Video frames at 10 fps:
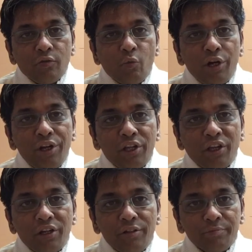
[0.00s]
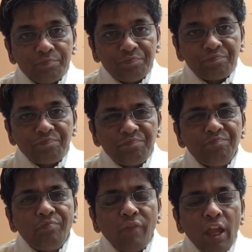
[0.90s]
one decade,
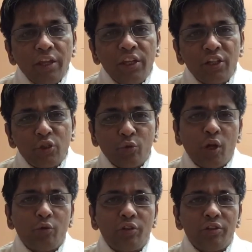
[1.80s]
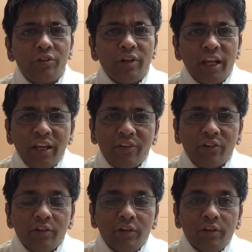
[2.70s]
year 2008,
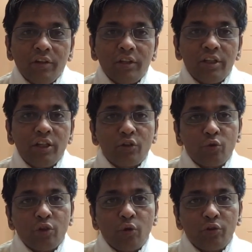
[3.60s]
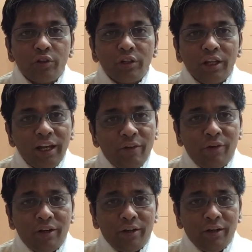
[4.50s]
year
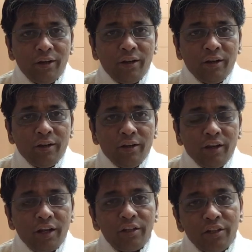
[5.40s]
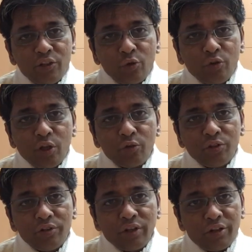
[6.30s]
2011 and year
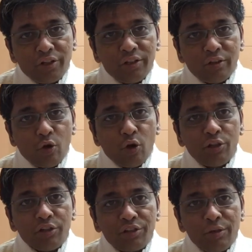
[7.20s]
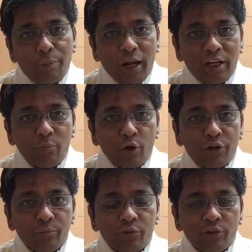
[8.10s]
2013. All the three panic
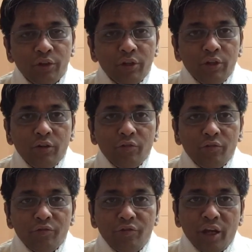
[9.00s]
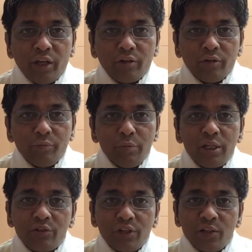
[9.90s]
bottoms were
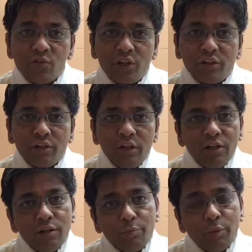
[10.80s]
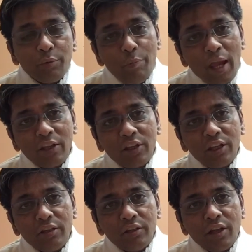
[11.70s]
being tested, but
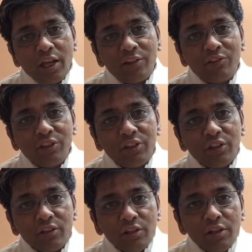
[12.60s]
banking has seen a